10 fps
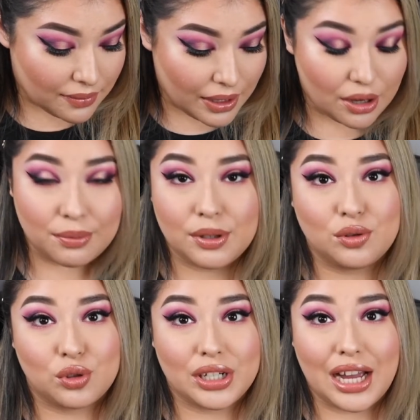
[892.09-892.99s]
I hope you
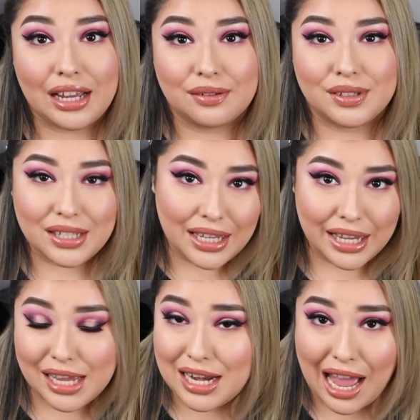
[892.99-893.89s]
enjoyed kind of seeing
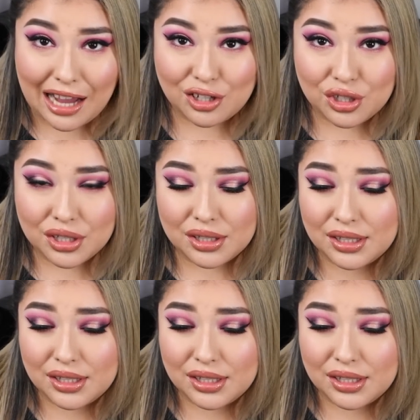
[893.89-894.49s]
it in action,